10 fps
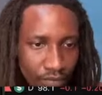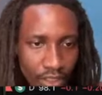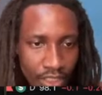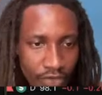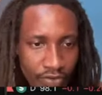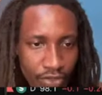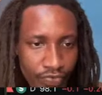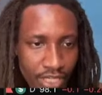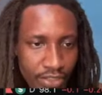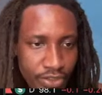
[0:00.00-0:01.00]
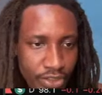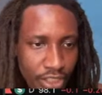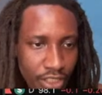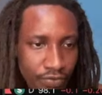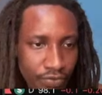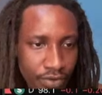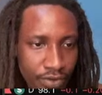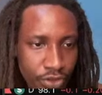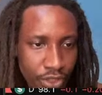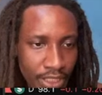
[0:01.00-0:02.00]
Never you find yourself
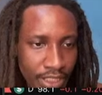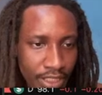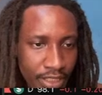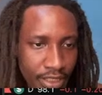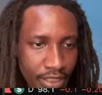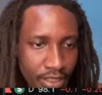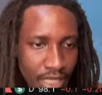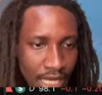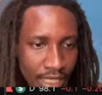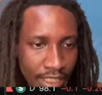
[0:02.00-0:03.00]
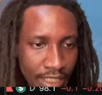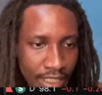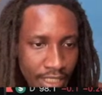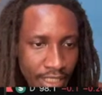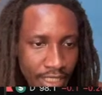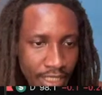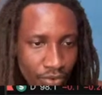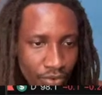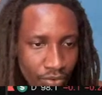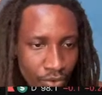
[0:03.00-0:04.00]
trading against
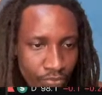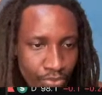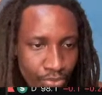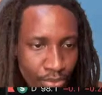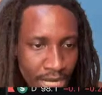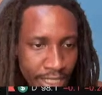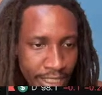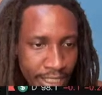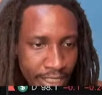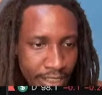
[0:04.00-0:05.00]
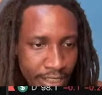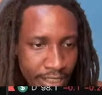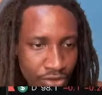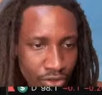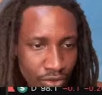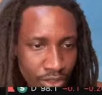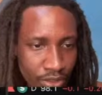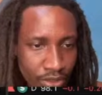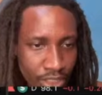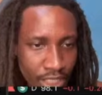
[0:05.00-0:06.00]
what market is
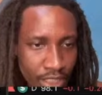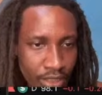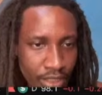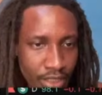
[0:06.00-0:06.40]
doing, okay?